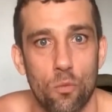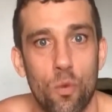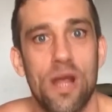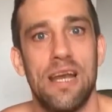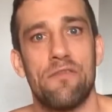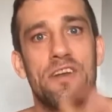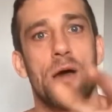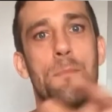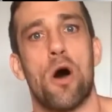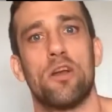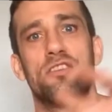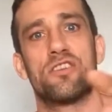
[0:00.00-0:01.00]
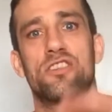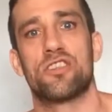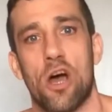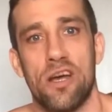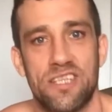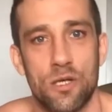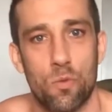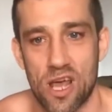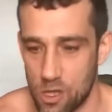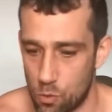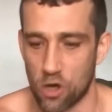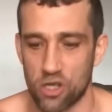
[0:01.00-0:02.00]
We live in a modern society where
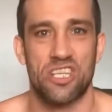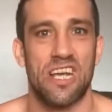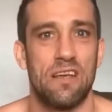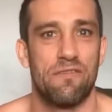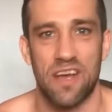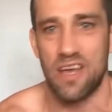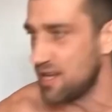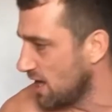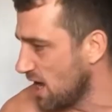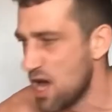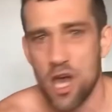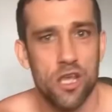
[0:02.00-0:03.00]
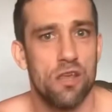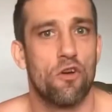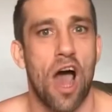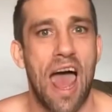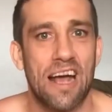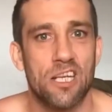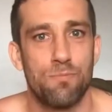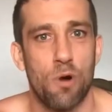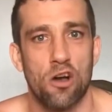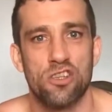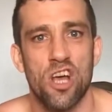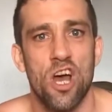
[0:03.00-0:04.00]
you watch TV, you've got
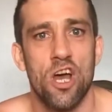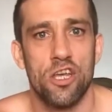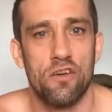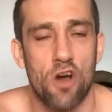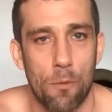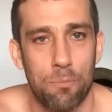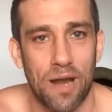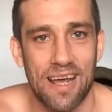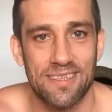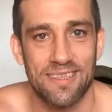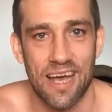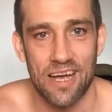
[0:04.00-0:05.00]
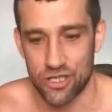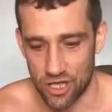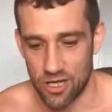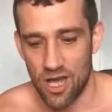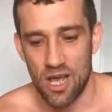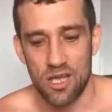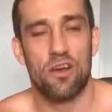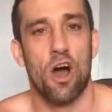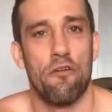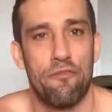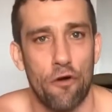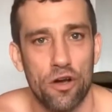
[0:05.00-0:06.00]
Xbox, you've got PlayStation, you've
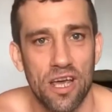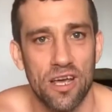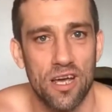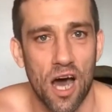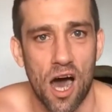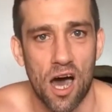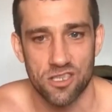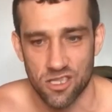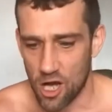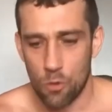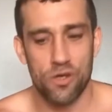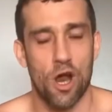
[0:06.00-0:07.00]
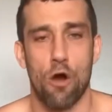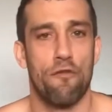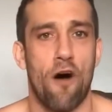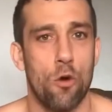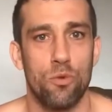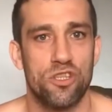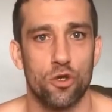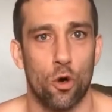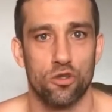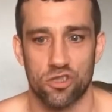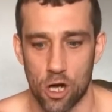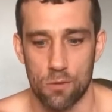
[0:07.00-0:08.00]
got fucking cars. We don't fight with
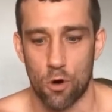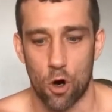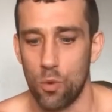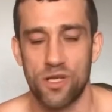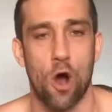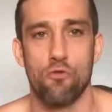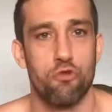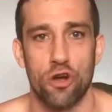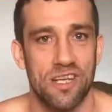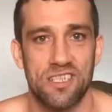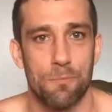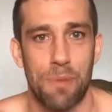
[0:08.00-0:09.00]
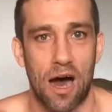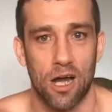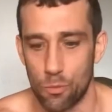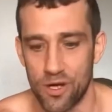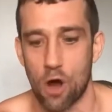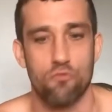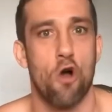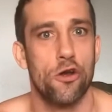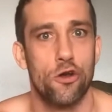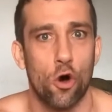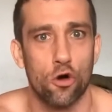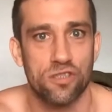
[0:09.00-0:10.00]
swords no more. We don't run into battle and we don't
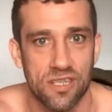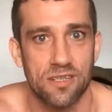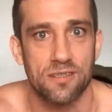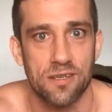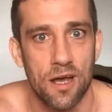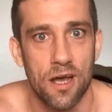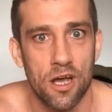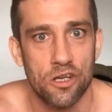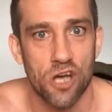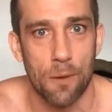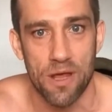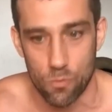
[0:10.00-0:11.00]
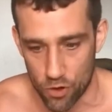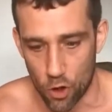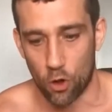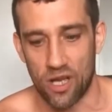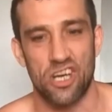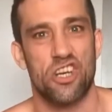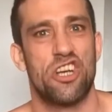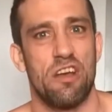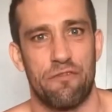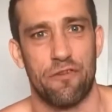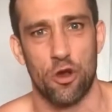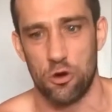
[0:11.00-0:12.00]
horses. Do you know what I mean? We all eat
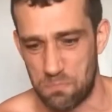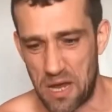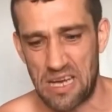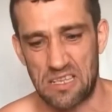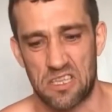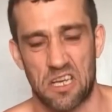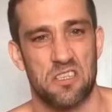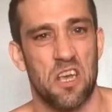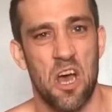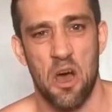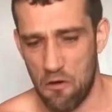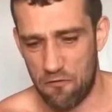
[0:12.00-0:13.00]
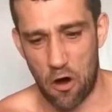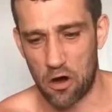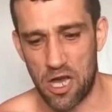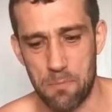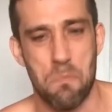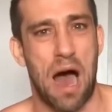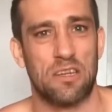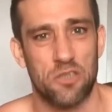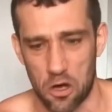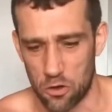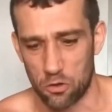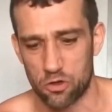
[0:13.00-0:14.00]
shit food, pizzas, fucking
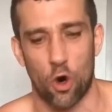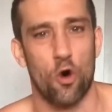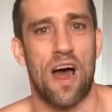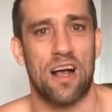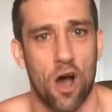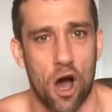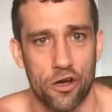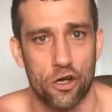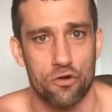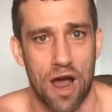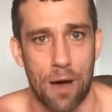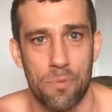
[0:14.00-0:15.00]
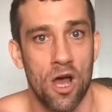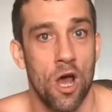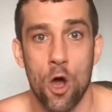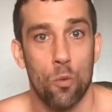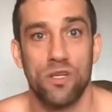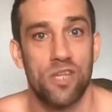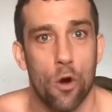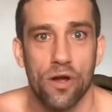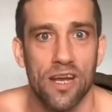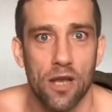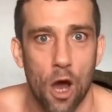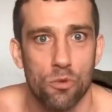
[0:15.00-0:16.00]
McDonald's, all that kind of crap. We don't
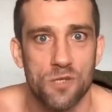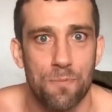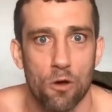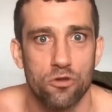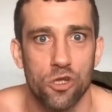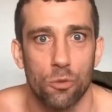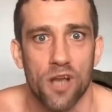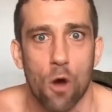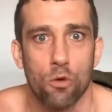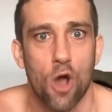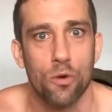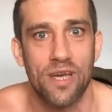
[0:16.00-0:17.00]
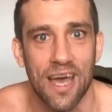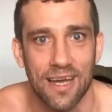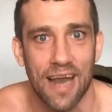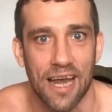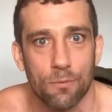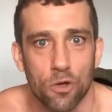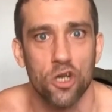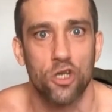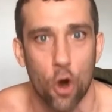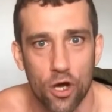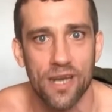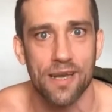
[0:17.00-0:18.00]
eat like we're supposed to. We don't go and kill an animal and
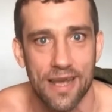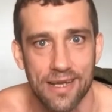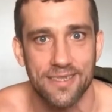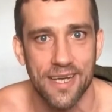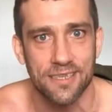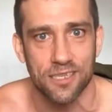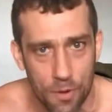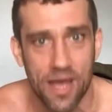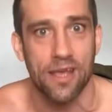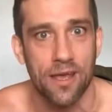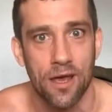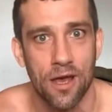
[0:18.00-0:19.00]
cook it and eat it, do we?